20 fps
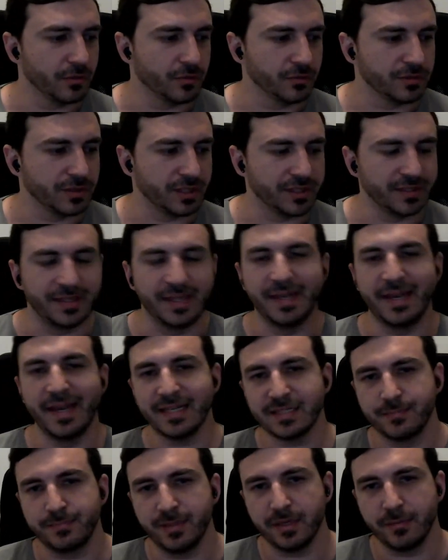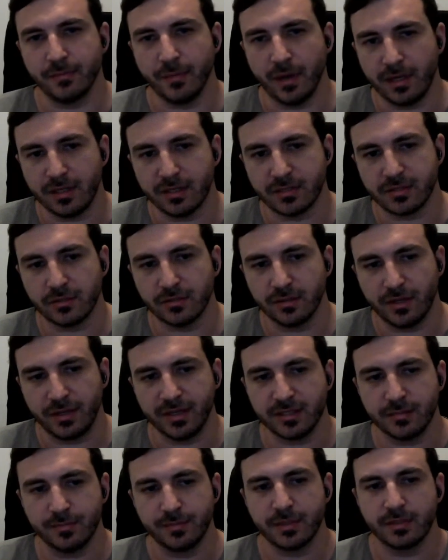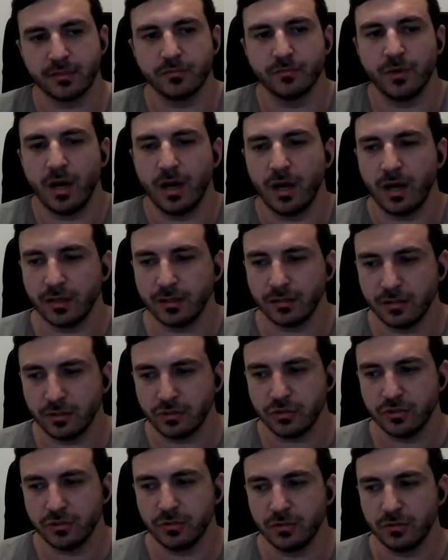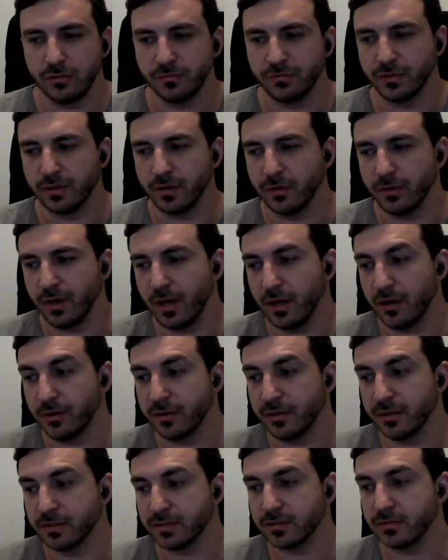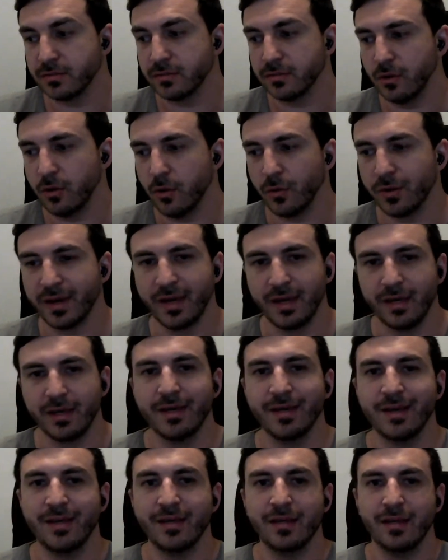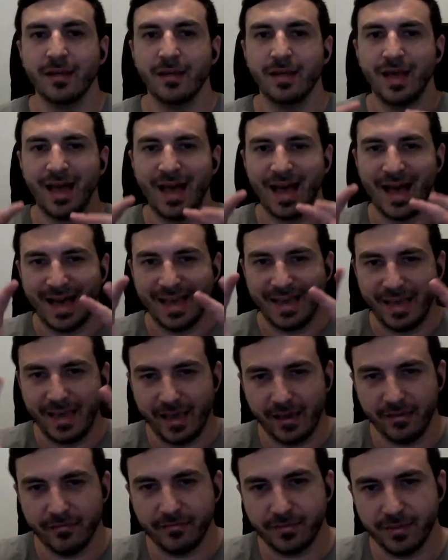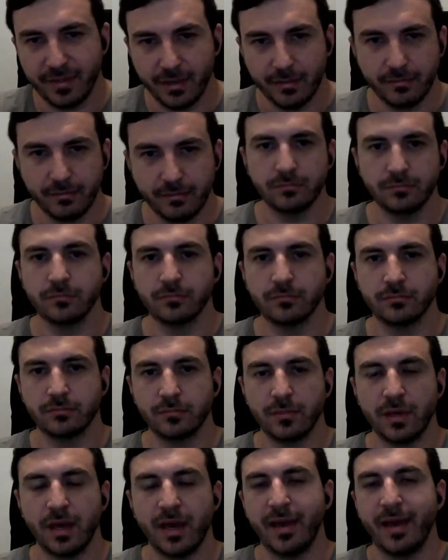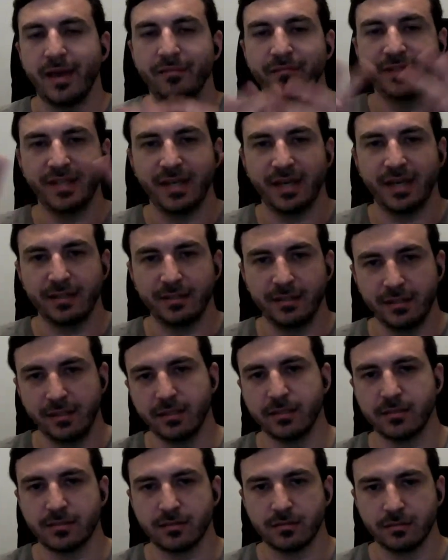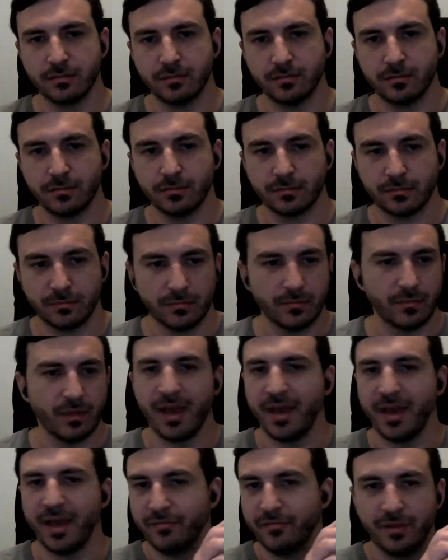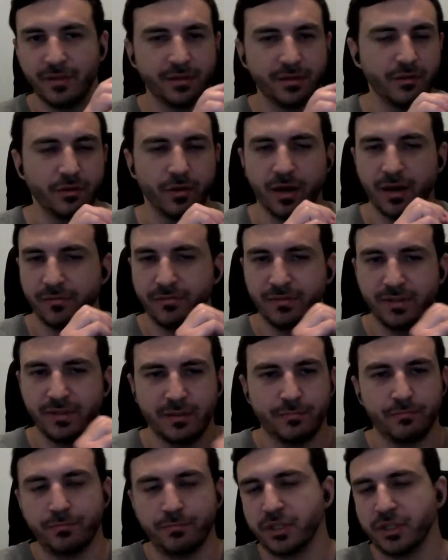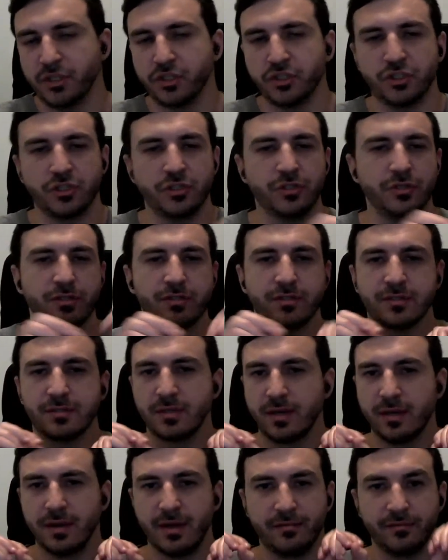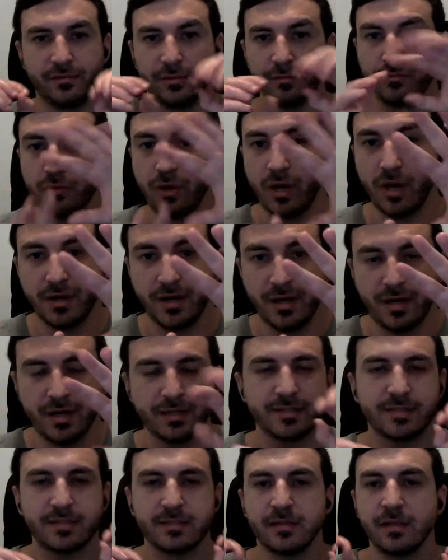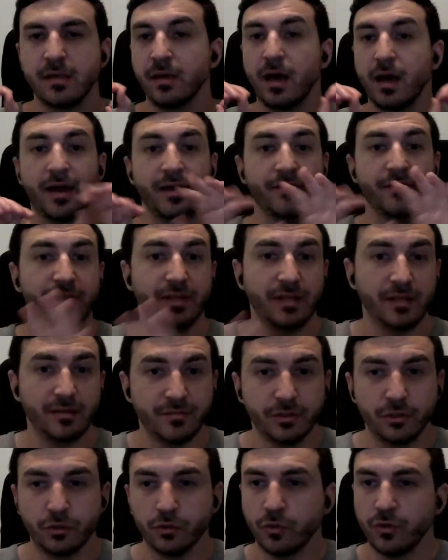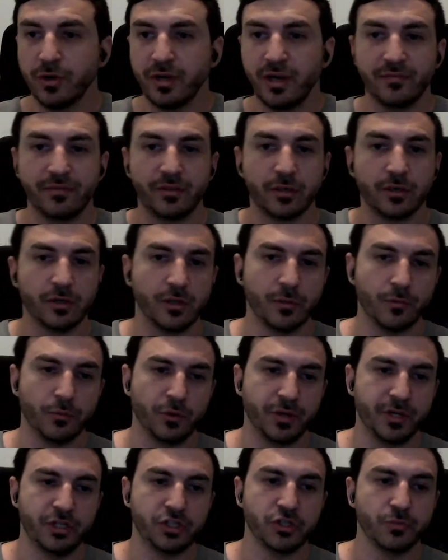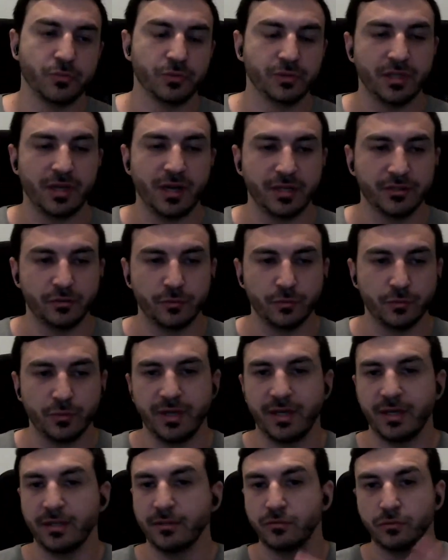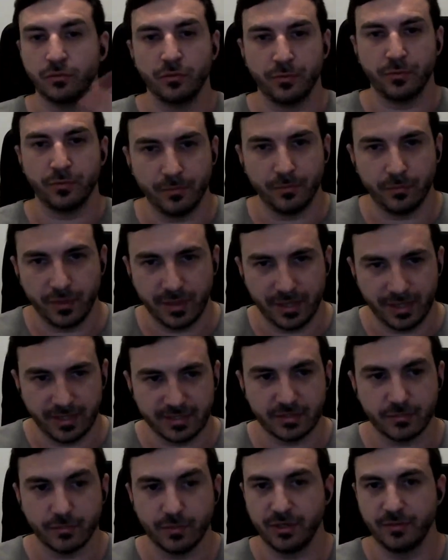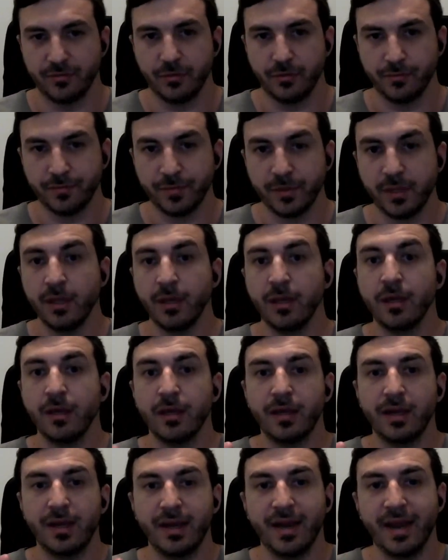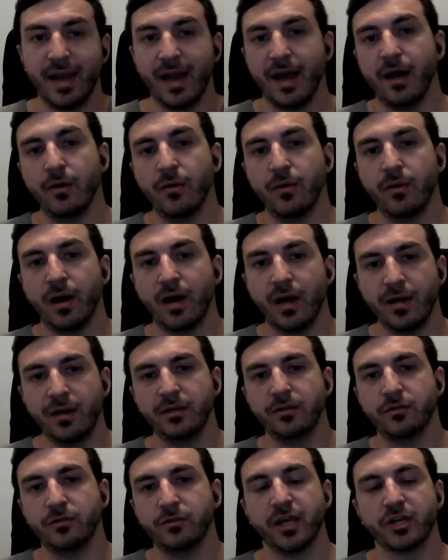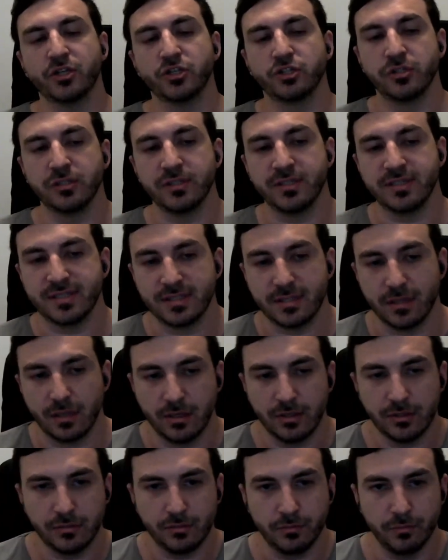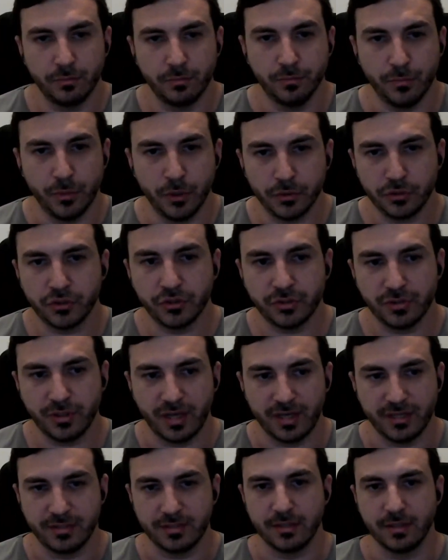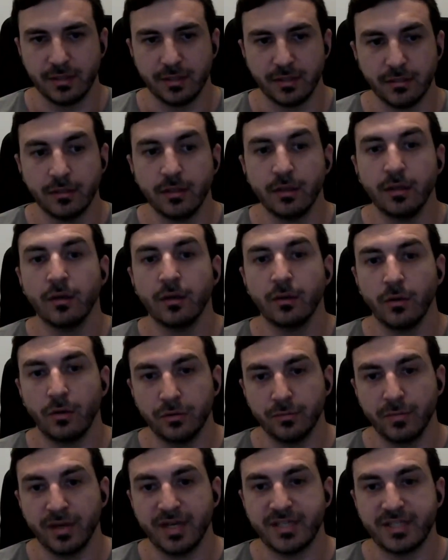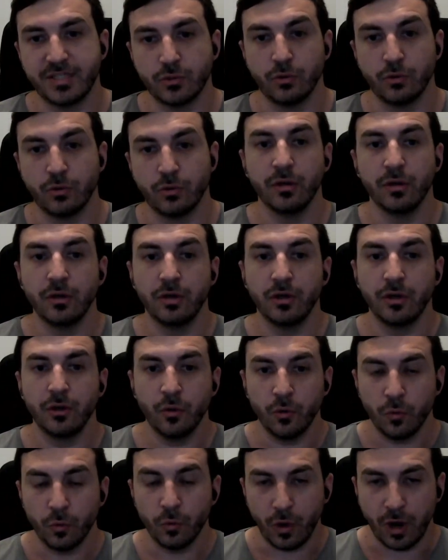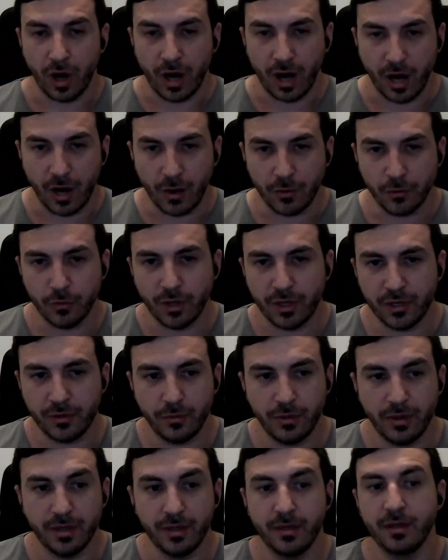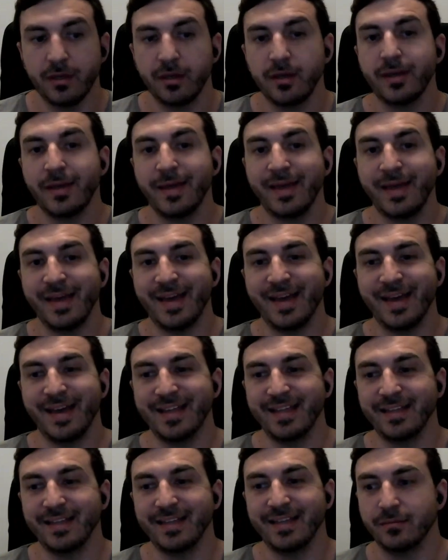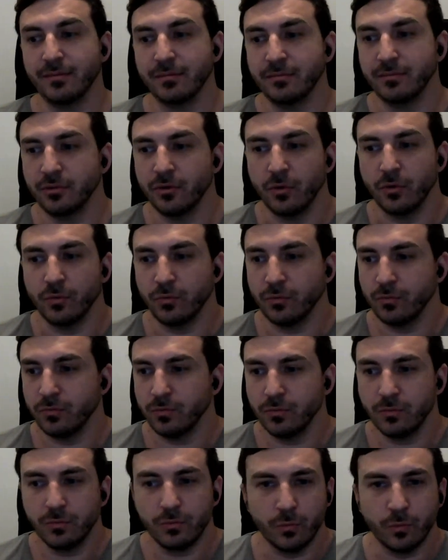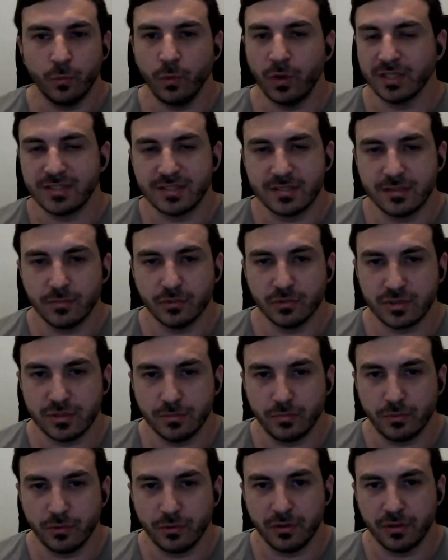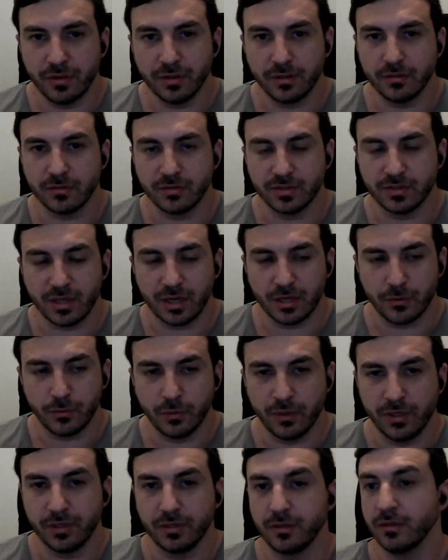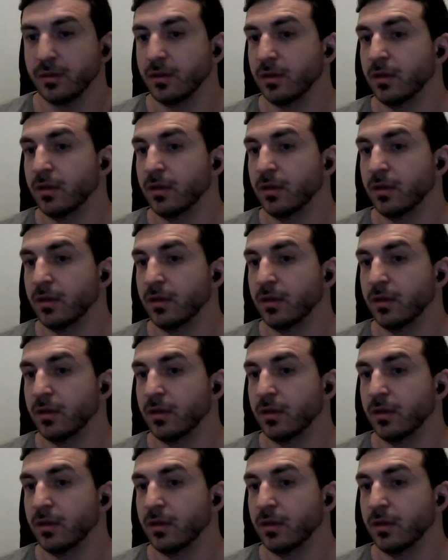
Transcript: you know, the, the next big milestone, the next big rock that you need to figure out is okay, I have them, I have the ideas, I have the, you know, I have the pictures, I have the product, I have the inventory, I have the collaboration with another brand, two, three brands, whatever. Now I need to actually start merchandising it on my store how do I do it? And you know, what's the most important thing to start with?